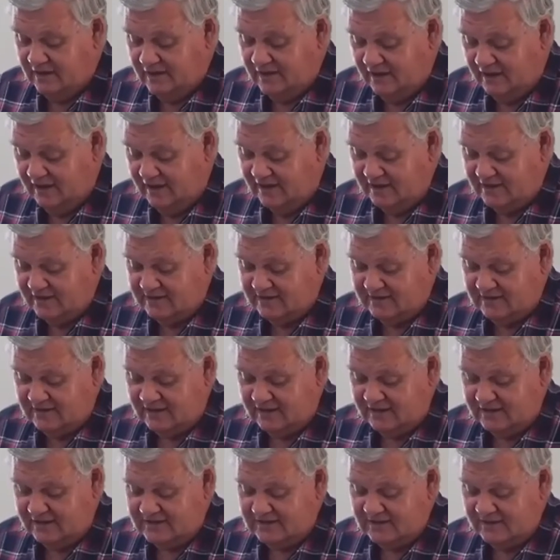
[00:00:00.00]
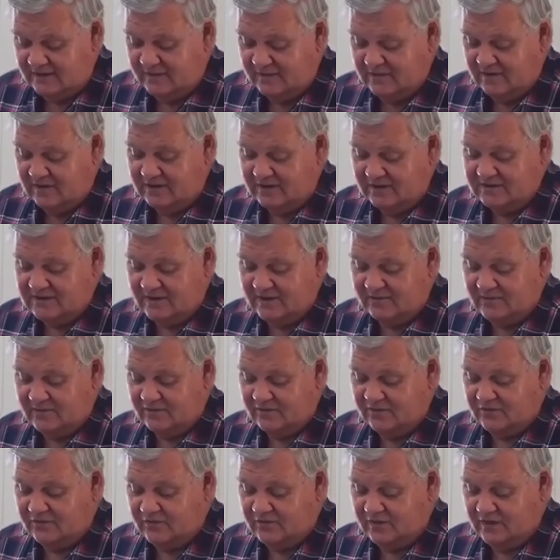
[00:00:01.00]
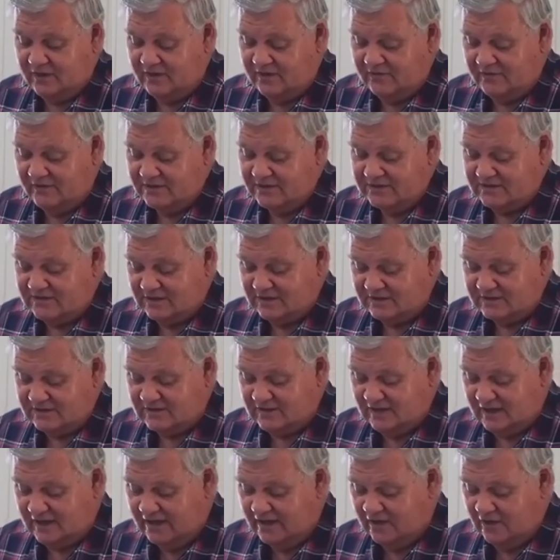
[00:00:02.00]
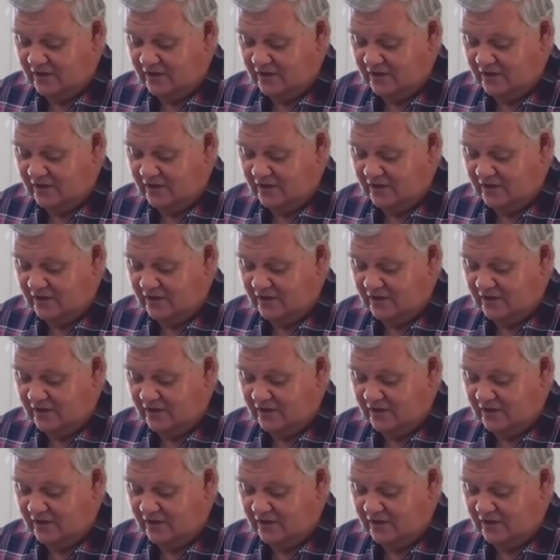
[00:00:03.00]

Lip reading: 2 Timothy chapter 3, verse 16.